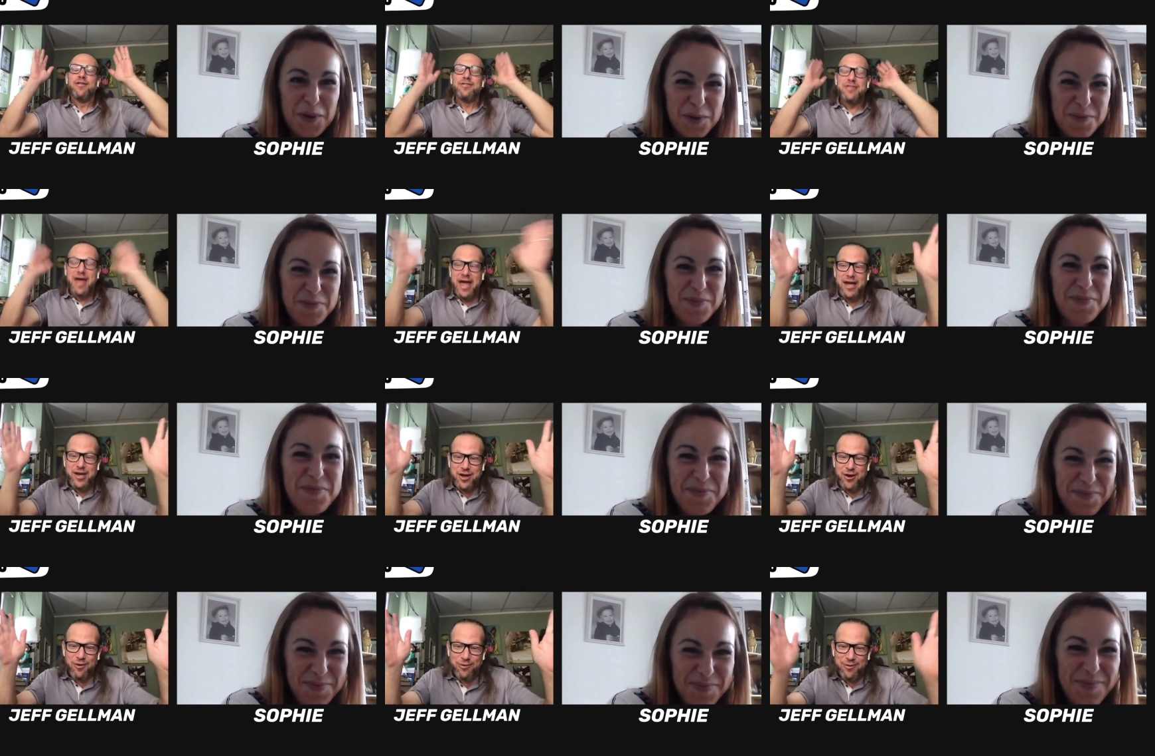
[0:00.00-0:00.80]
Speaker 1: Thank
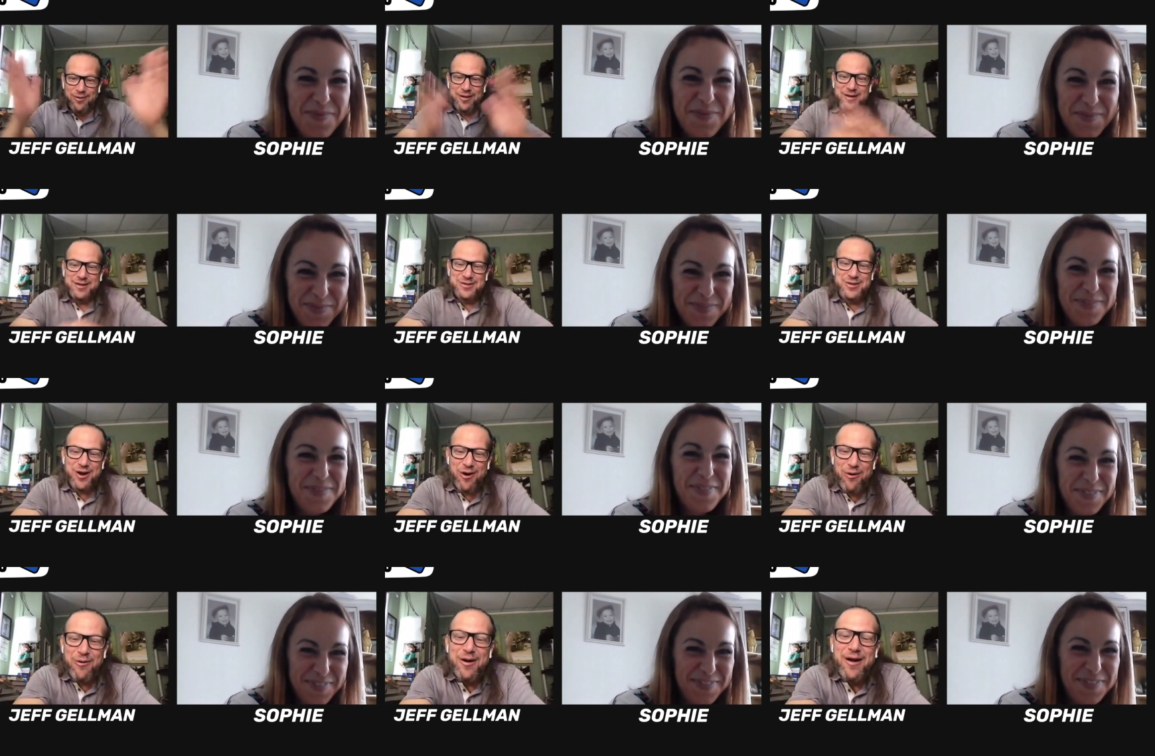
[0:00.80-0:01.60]
you.
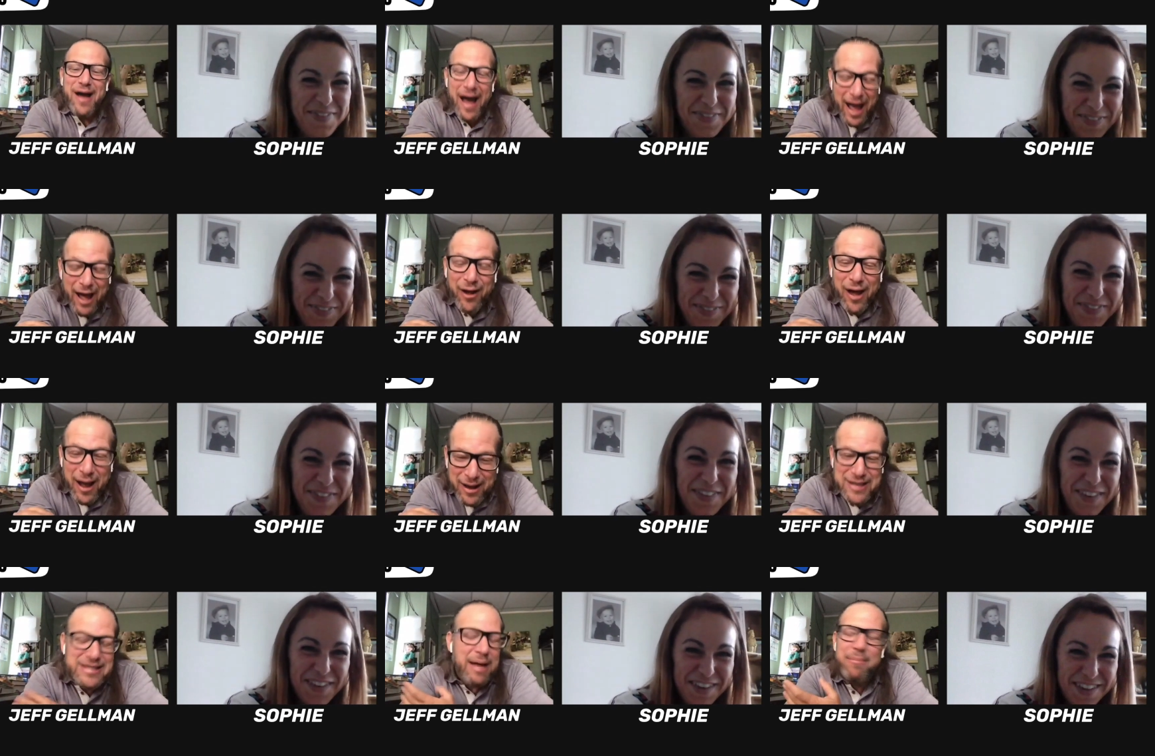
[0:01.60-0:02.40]
So I'll
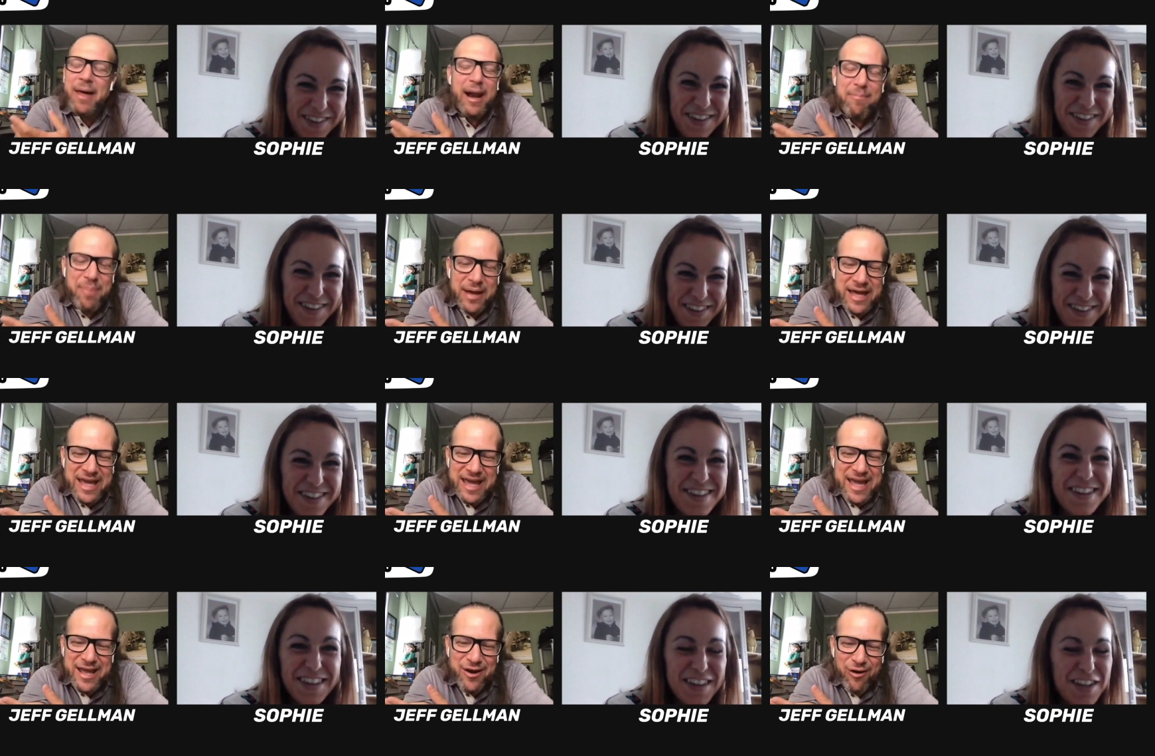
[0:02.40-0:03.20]
because I'm not a picky
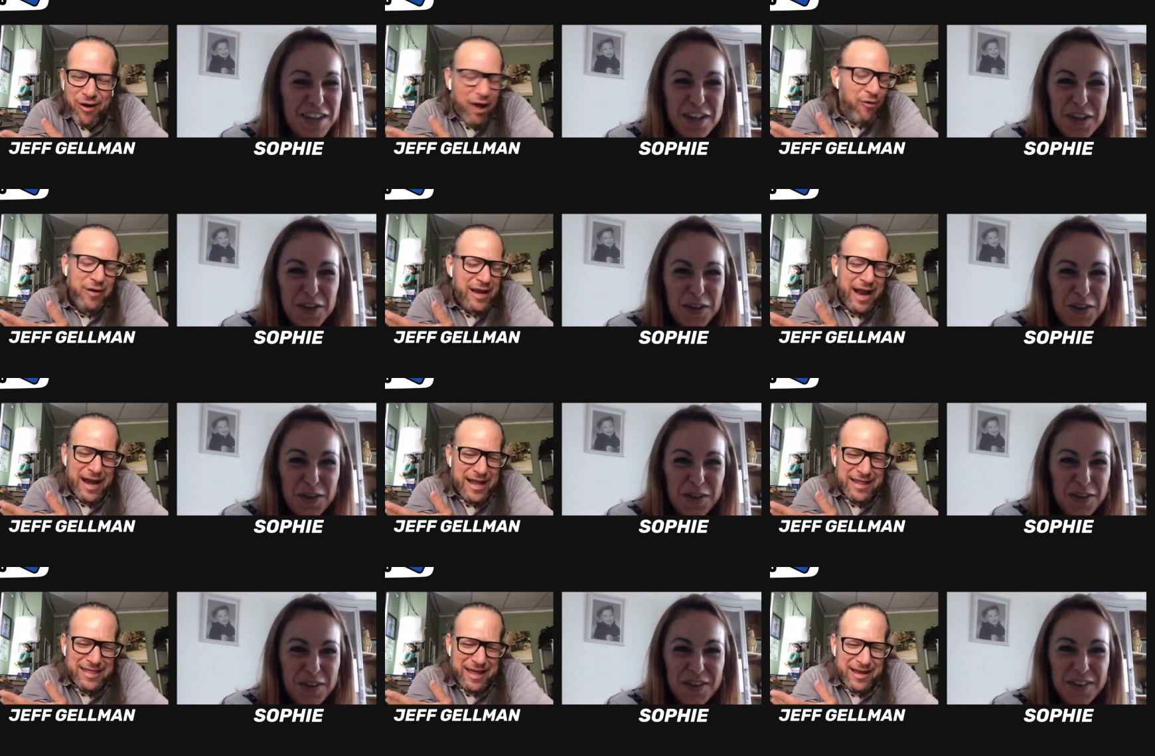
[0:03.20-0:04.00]
eater. I'll eat
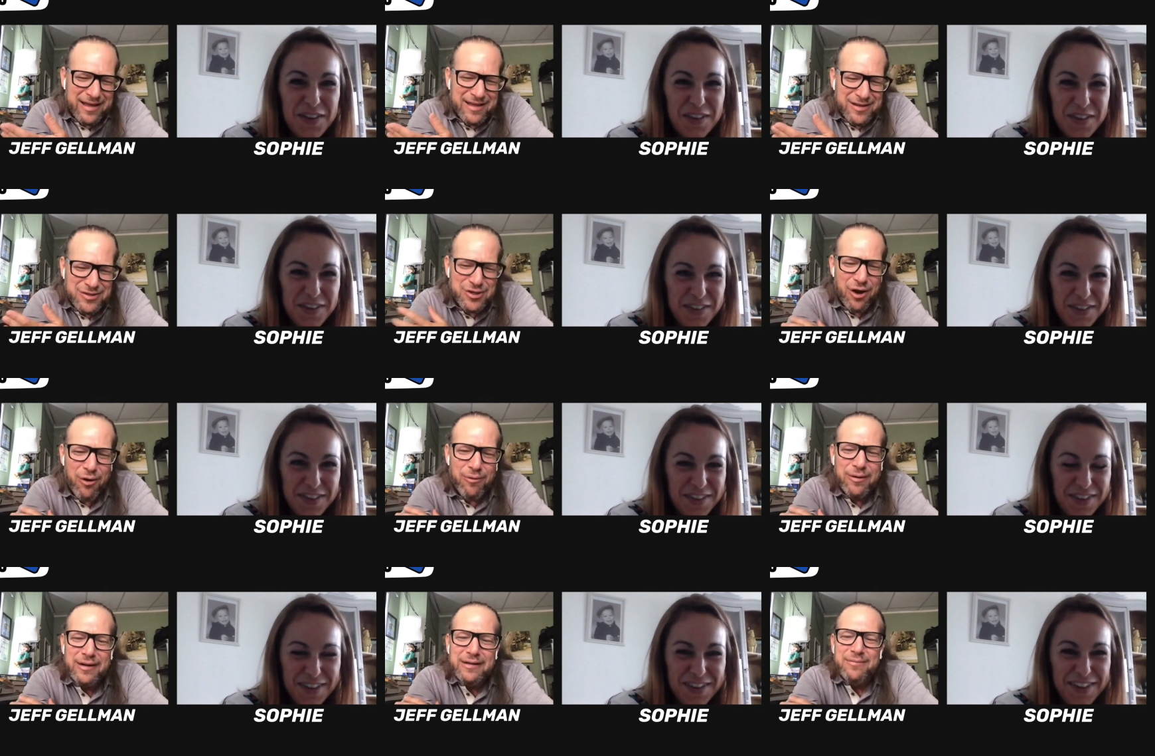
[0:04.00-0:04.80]
anything.
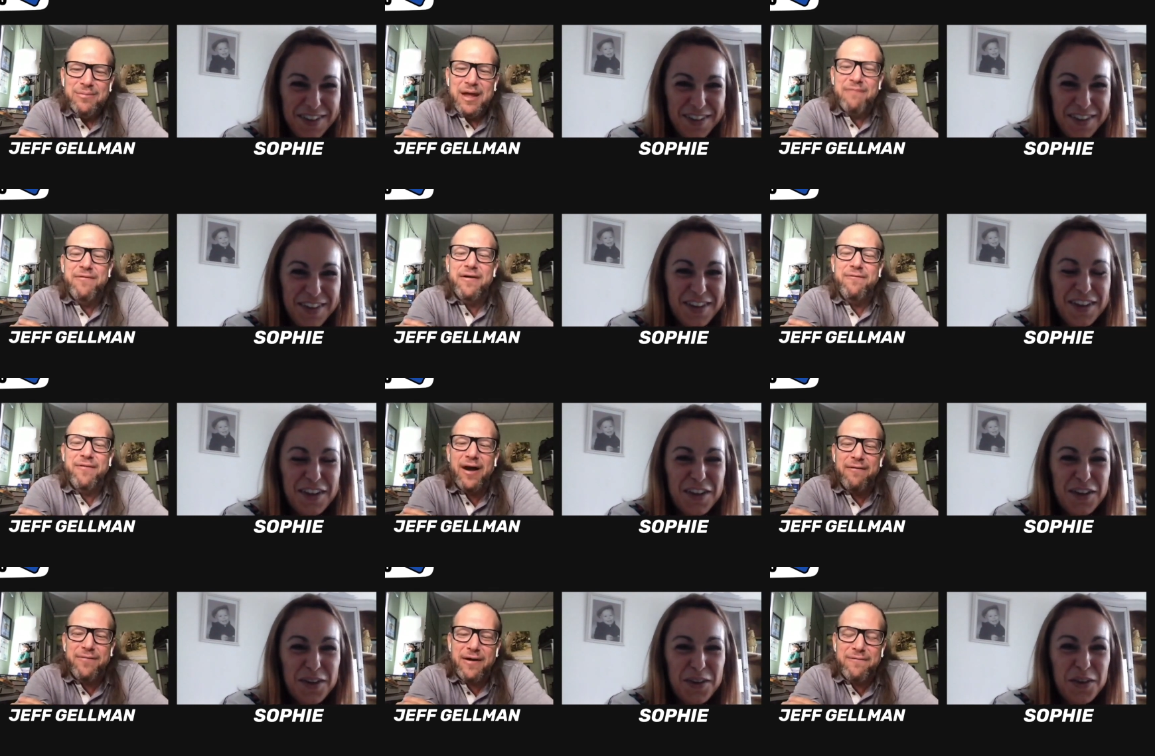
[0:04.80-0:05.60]
So if, if
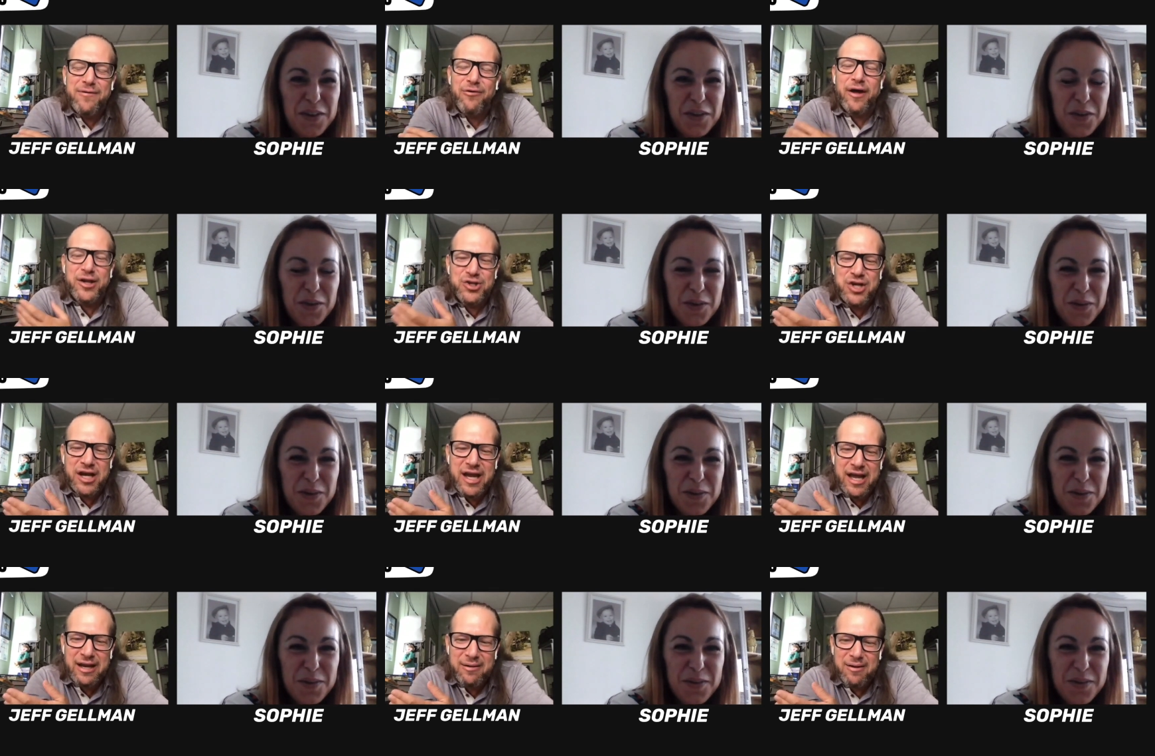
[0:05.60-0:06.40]
if I feel like
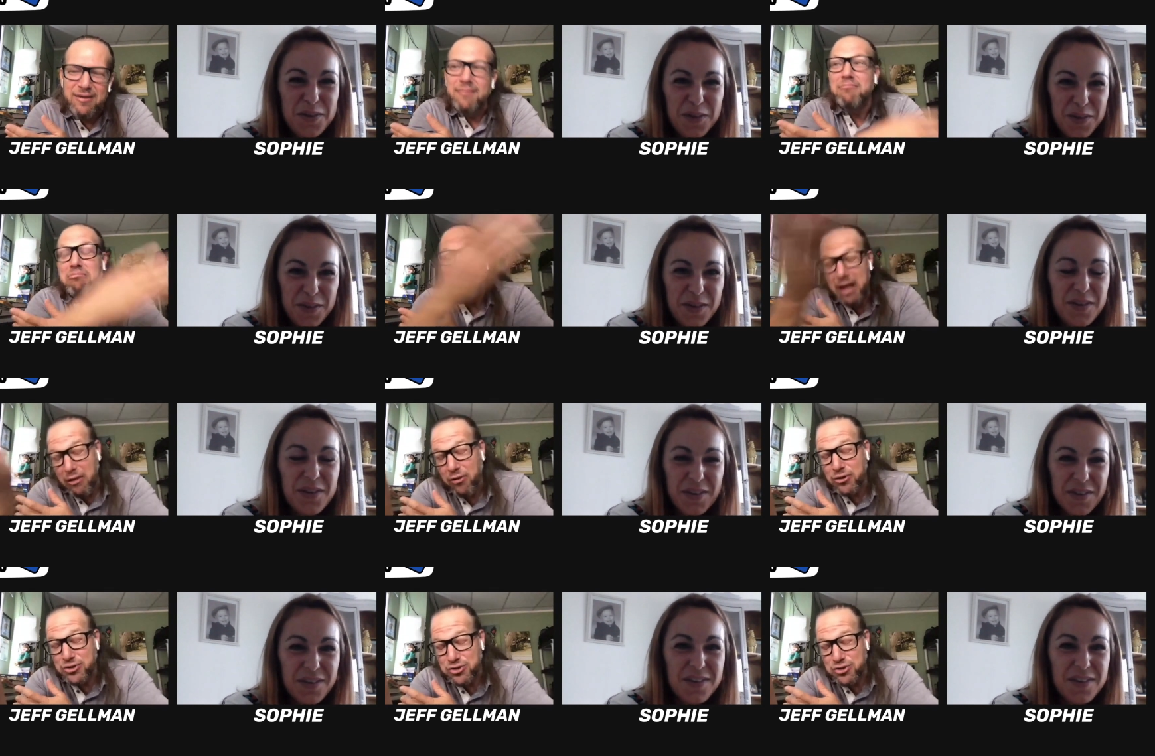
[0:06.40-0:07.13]
chicken, that looks